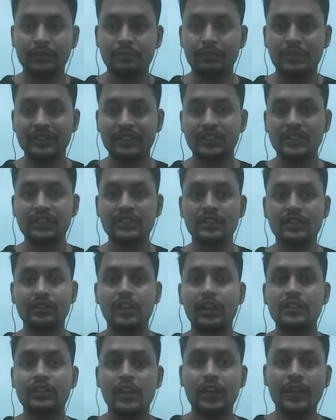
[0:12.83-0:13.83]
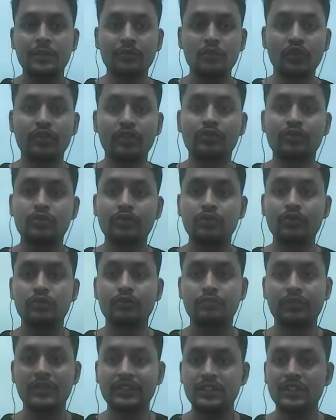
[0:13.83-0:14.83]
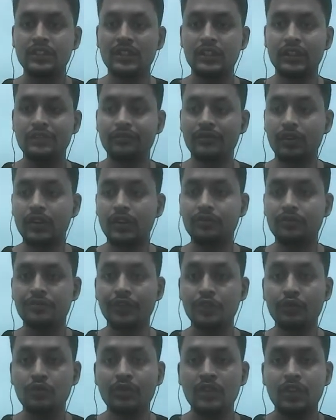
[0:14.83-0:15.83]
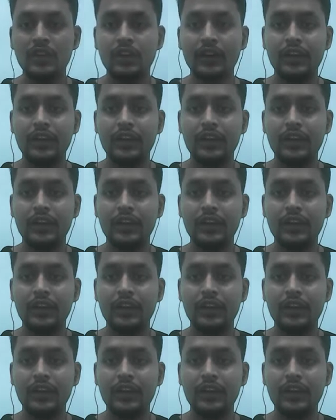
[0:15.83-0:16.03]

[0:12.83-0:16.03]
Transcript: the presentation that I am going to present in front of you.